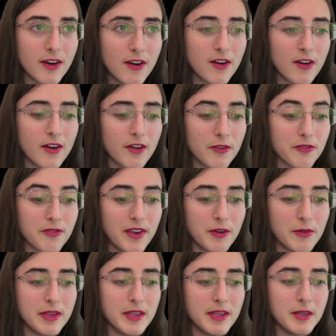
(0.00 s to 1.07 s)
are
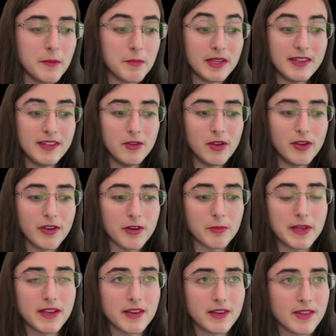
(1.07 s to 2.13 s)
very peculiar
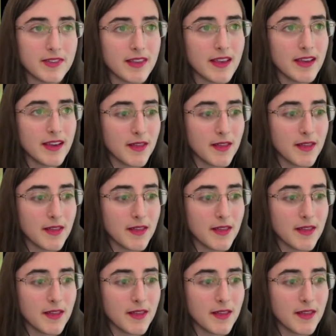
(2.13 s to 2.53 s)
because